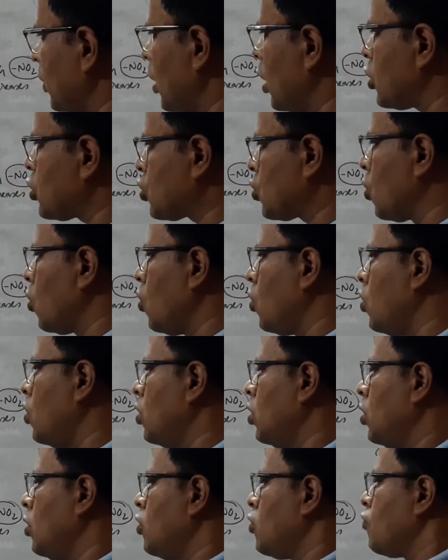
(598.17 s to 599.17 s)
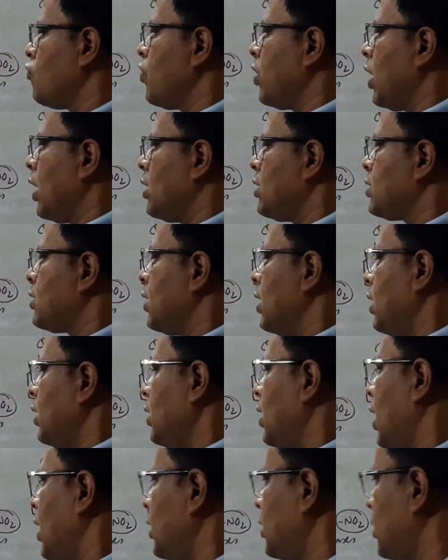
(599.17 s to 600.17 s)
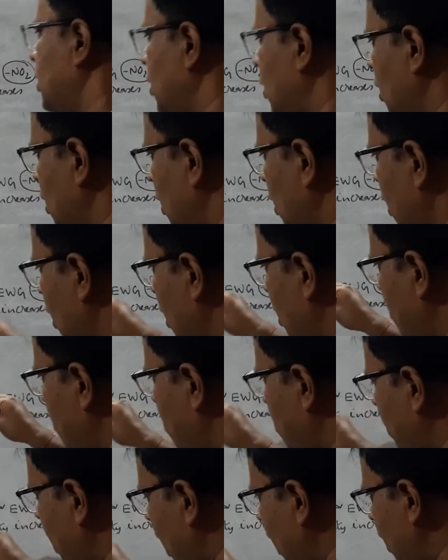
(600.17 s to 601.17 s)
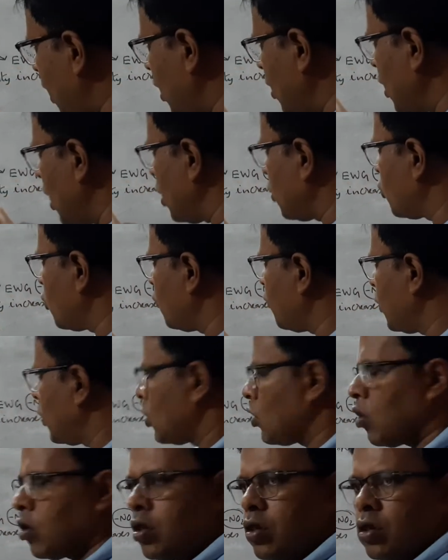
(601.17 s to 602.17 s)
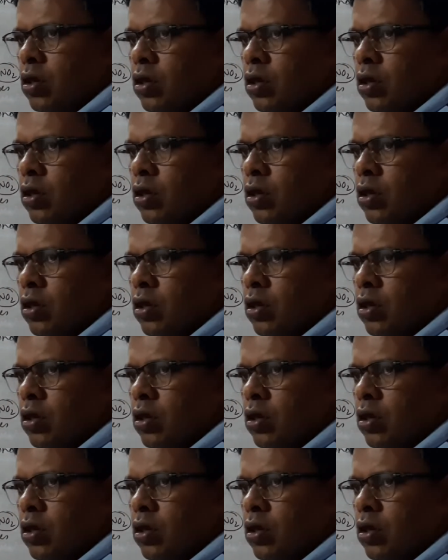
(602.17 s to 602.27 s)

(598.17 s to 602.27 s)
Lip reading: So we can say that paranitrophenol